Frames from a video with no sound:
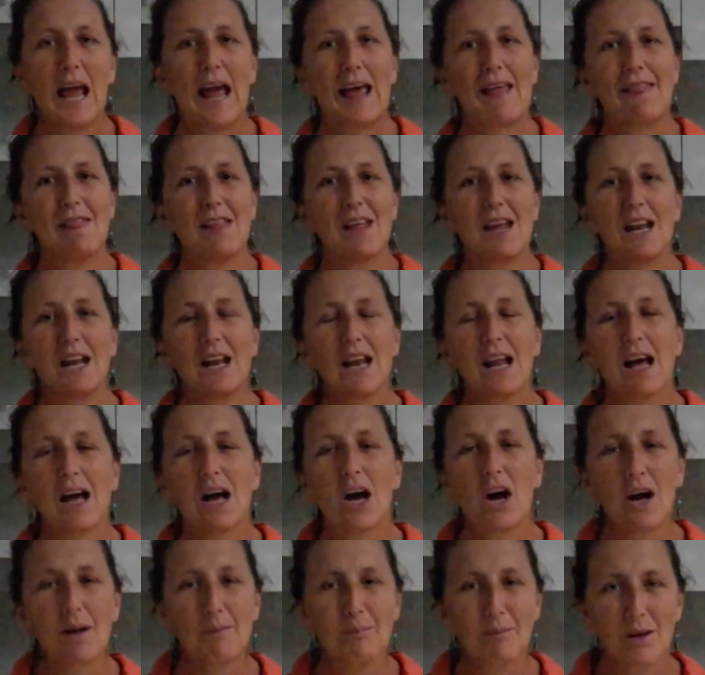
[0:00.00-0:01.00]
And then
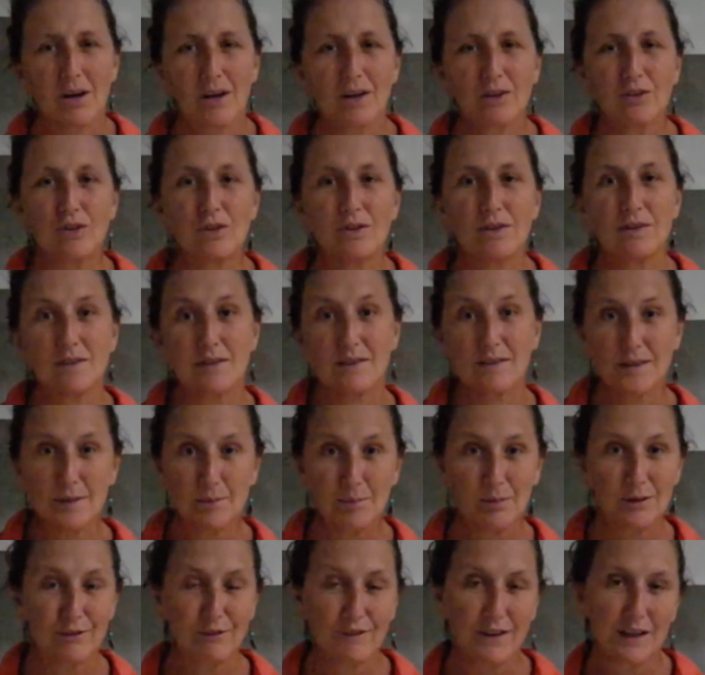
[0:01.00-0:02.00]
I'm going to use a
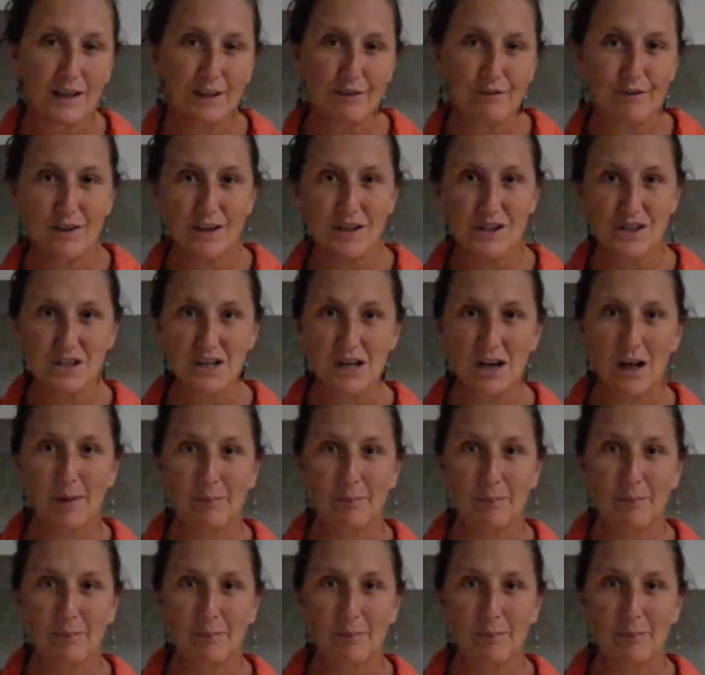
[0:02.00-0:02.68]
simplified version.